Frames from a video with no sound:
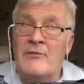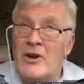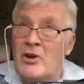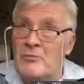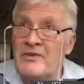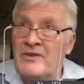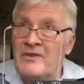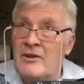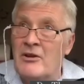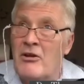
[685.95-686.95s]

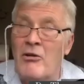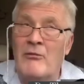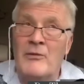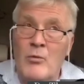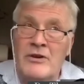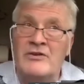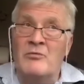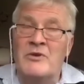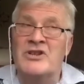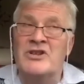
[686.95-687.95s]
verbs of
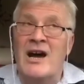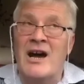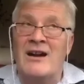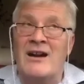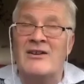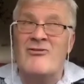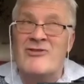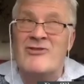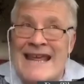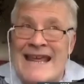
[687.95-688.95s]
words which
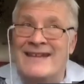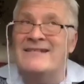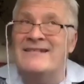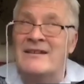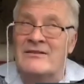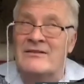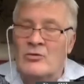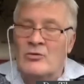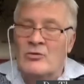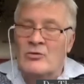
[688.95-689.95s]
are related
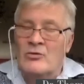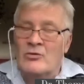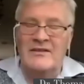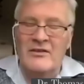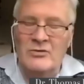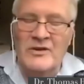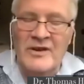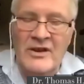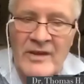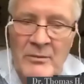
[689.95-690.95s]
to movement
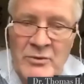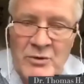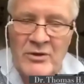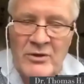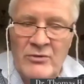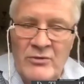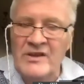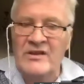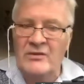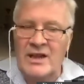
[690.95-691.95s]
as, so to say,
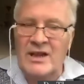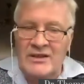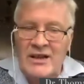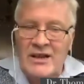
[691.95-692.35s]
conceptual units.